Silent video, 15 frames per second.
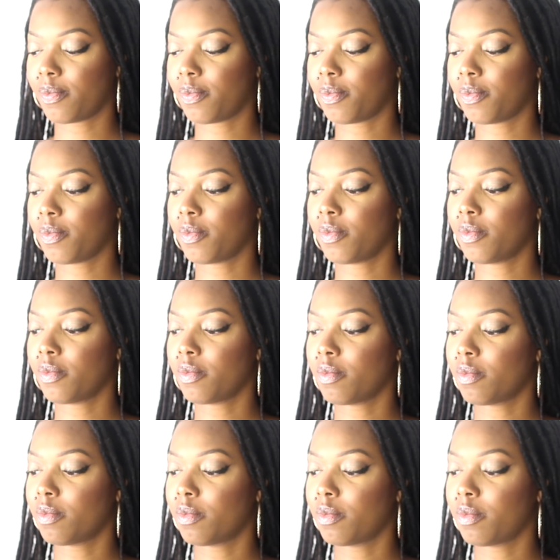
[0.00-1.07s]

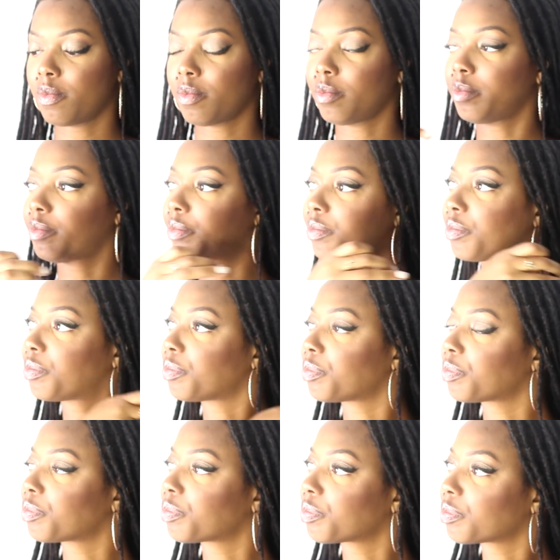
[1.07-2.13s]

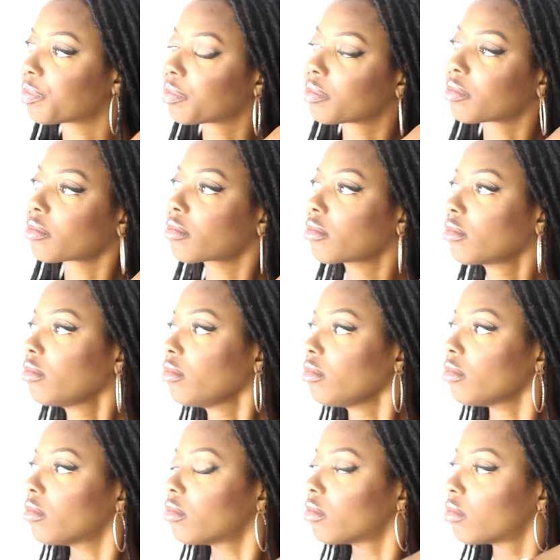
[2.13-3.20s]

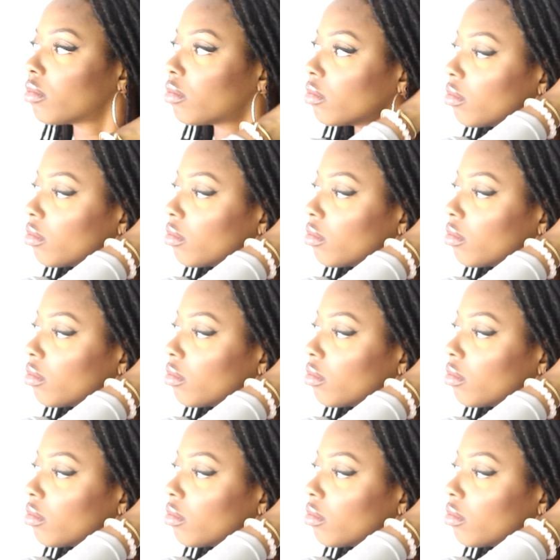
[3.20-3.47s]
No one is speaking in this clip.